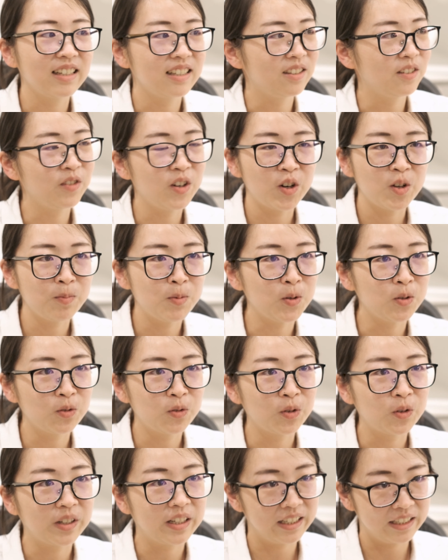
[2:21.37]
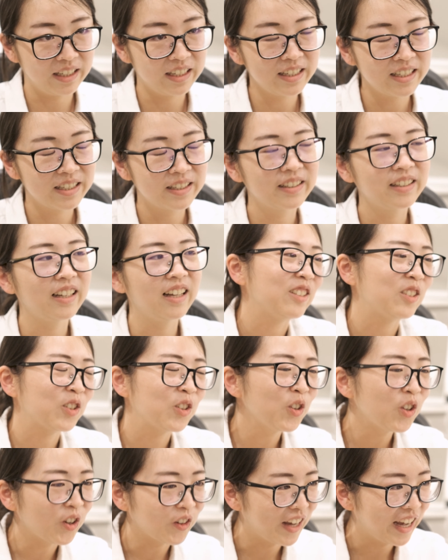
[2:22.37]
It's a very beautiful clinic. It's a
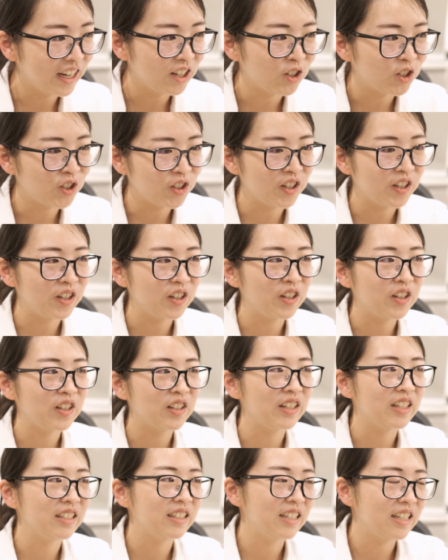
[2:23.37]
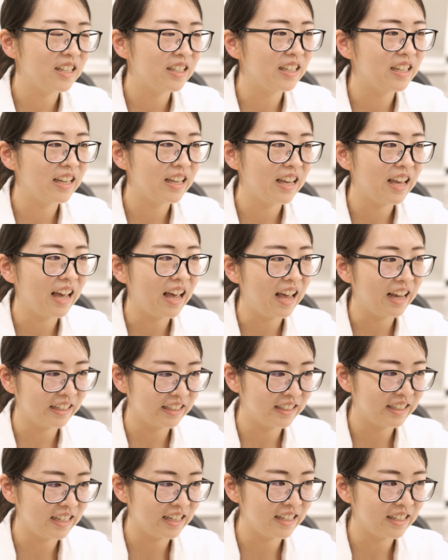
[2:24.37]
good location, it's easy
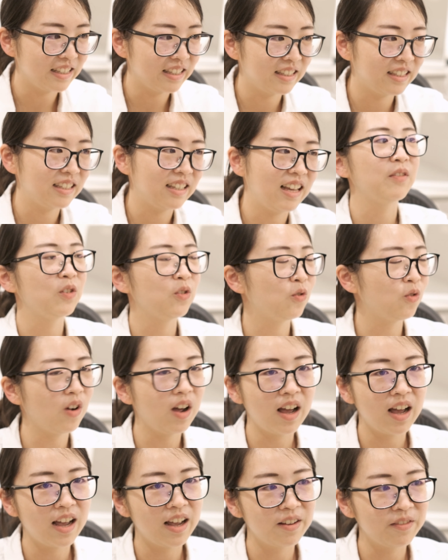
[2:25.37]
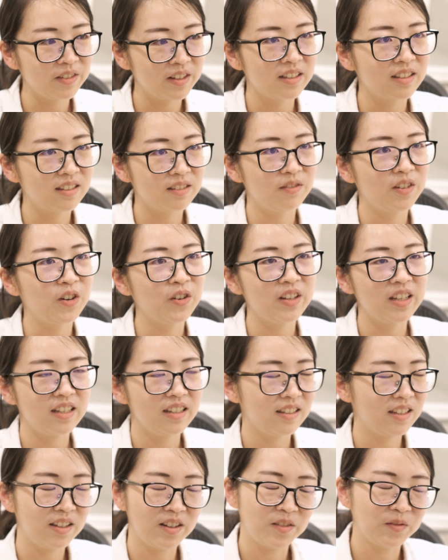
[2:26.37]
access. If you drive, it's very
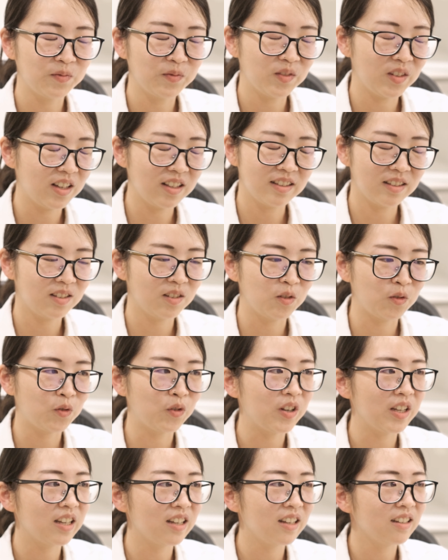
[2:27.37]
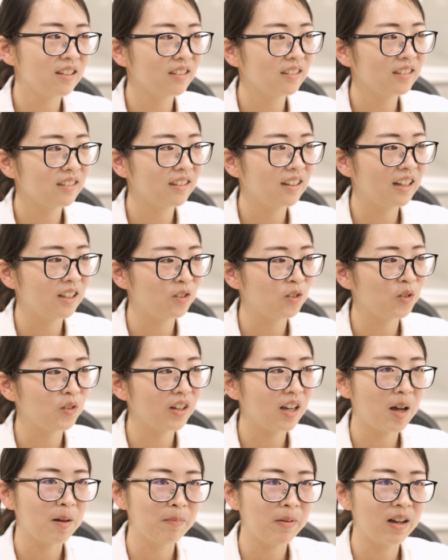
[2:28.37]
easy. It's a free sort of
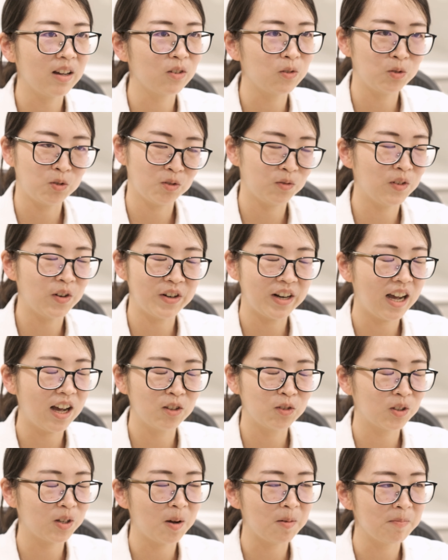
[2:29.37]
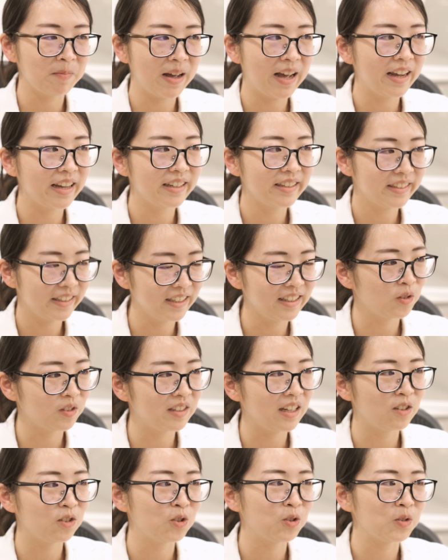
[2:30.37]
car park, which is very hard to come by in the
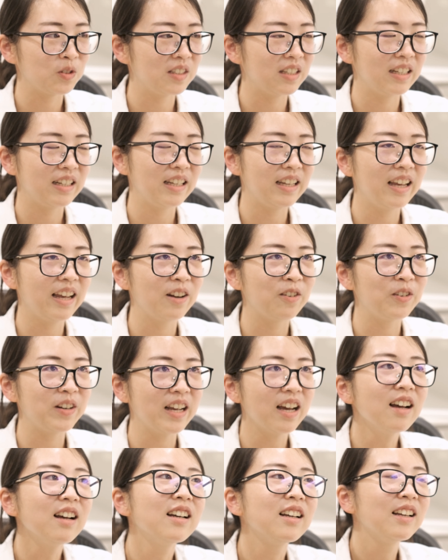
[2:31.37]
central Sydney area.